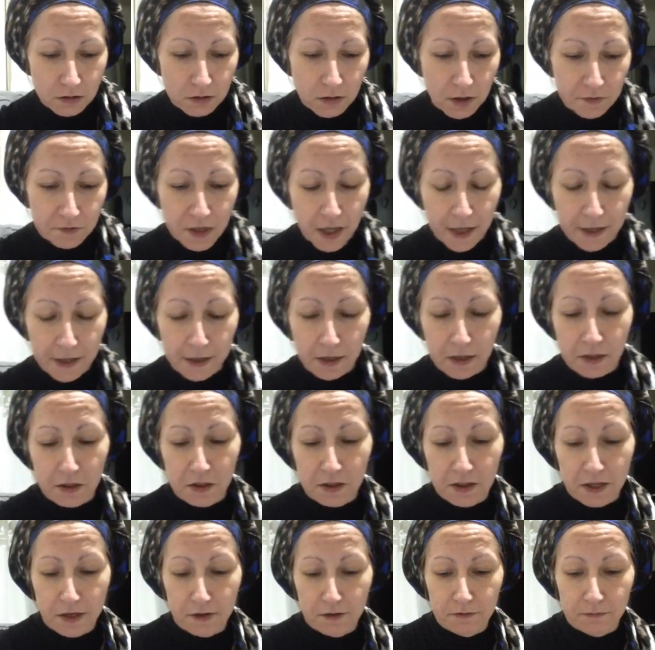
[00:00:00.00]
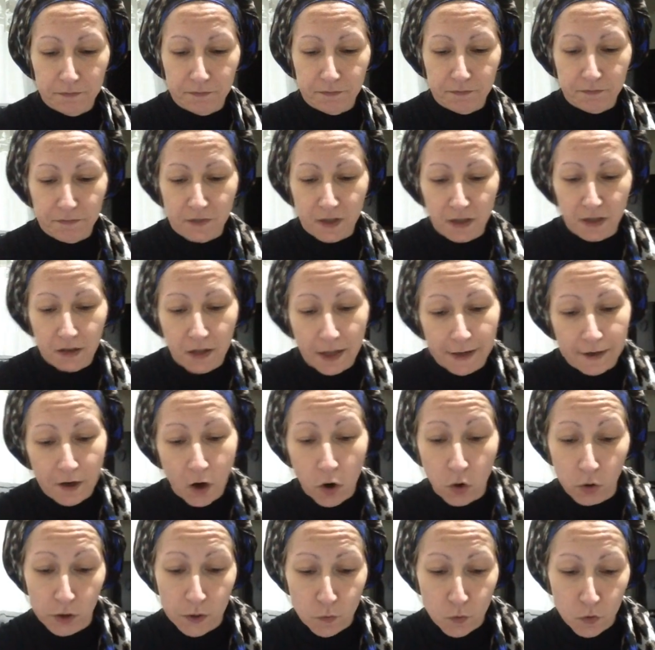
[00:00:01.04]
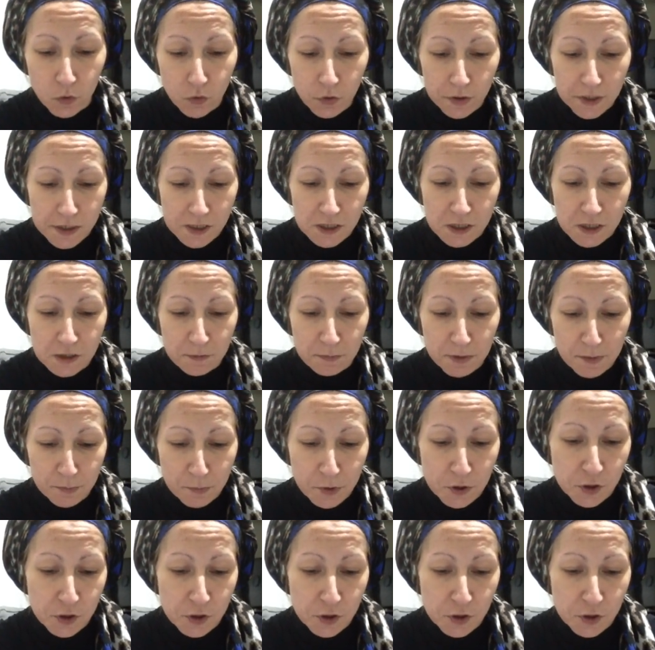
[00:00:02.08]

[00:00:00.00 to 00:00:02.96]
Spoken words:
I feel like they're, like, holy war is to be